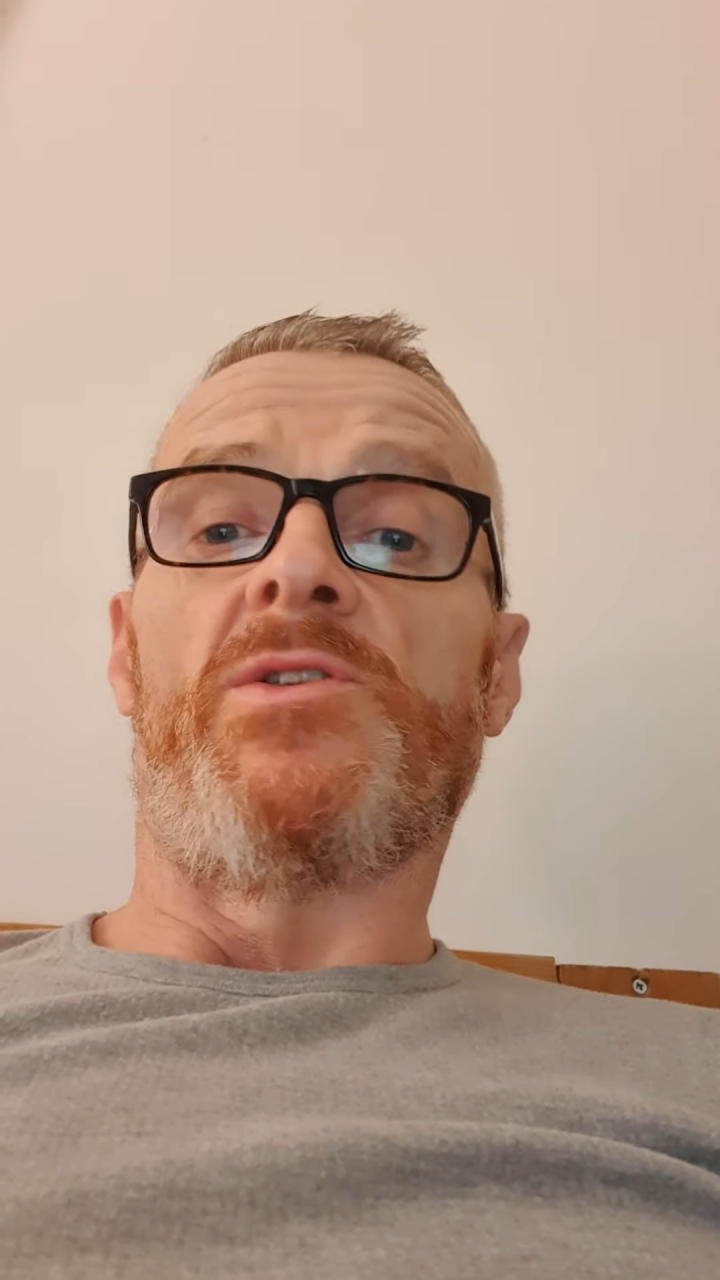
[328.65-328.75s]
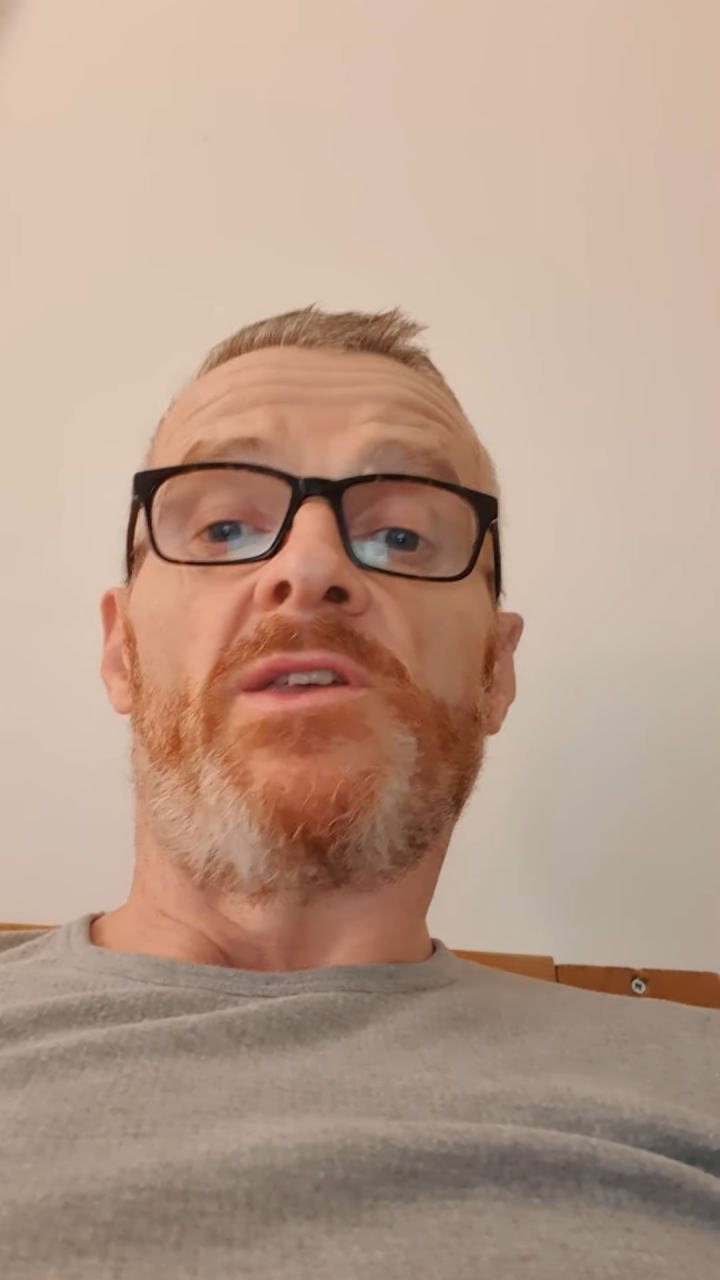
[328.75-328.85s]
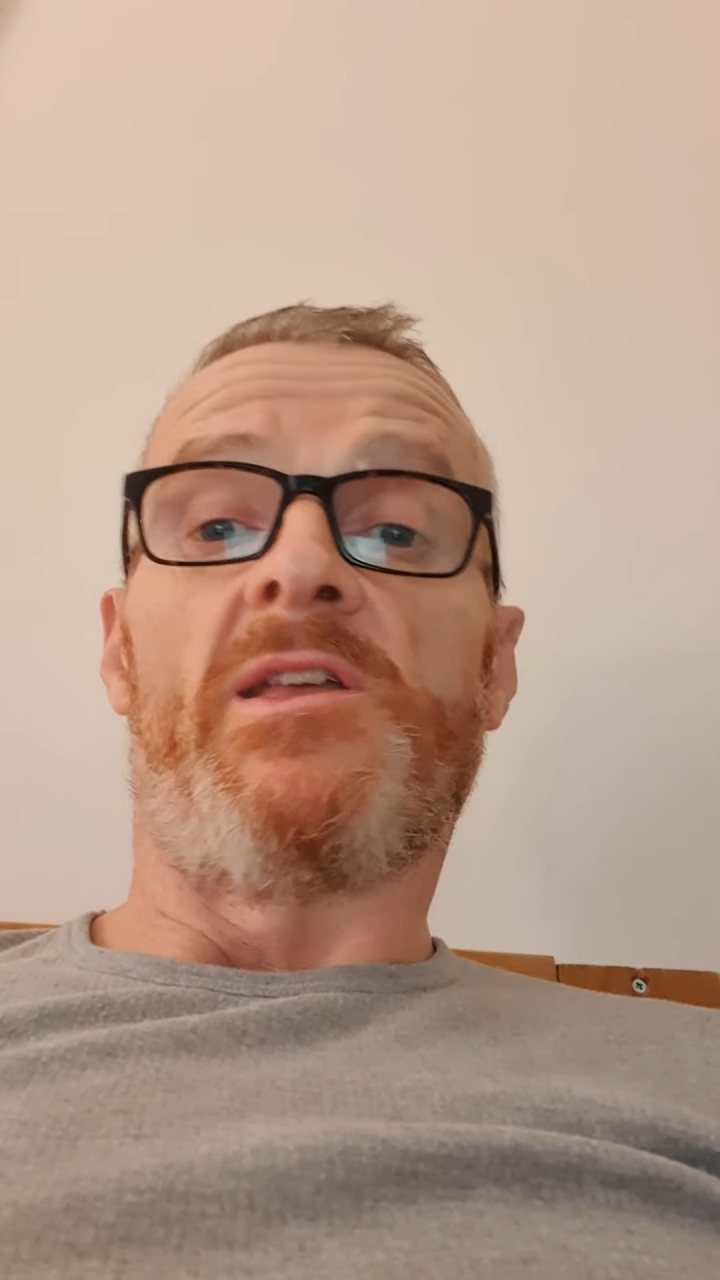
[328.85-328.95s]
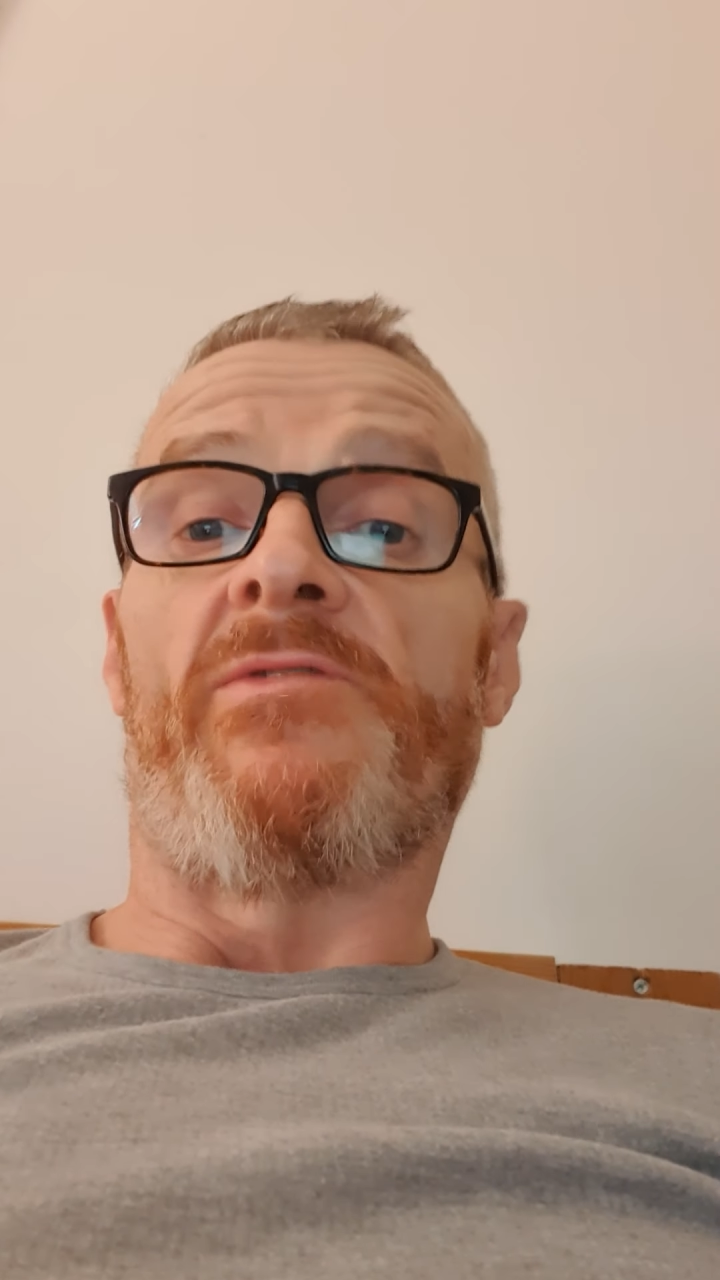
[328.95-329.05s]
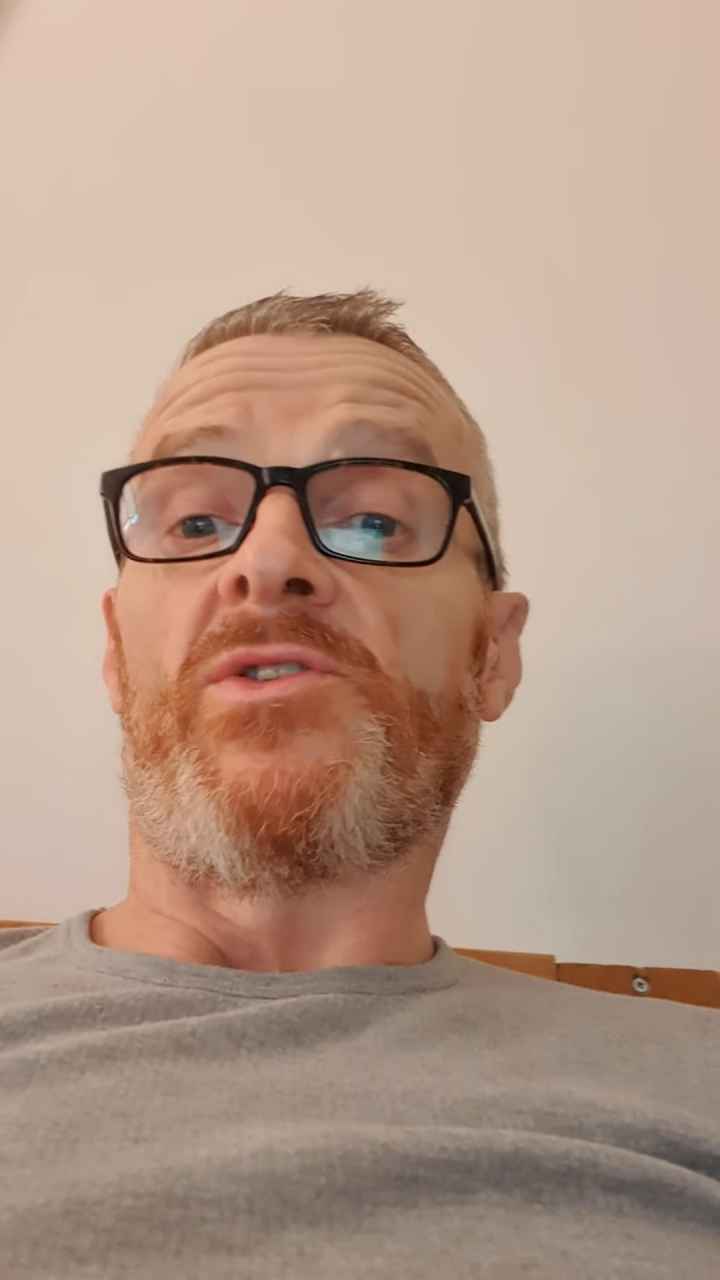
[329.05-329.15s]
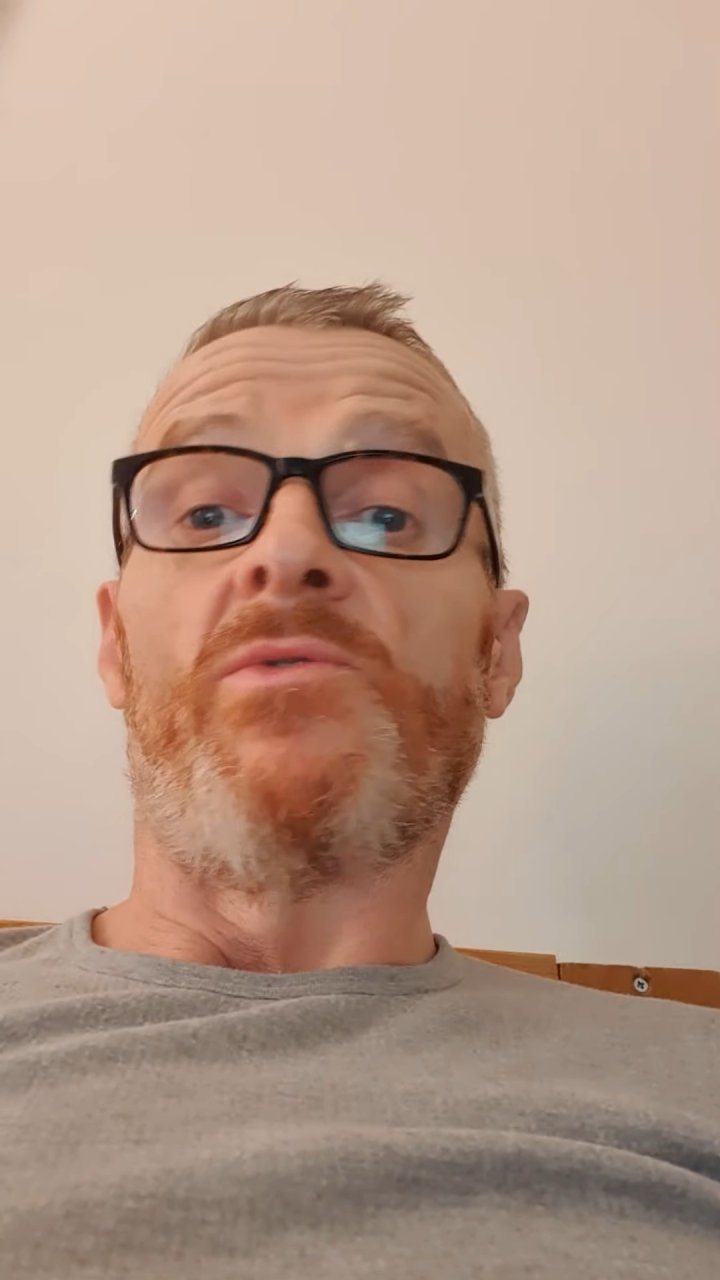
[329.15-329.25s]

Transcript: didn't have to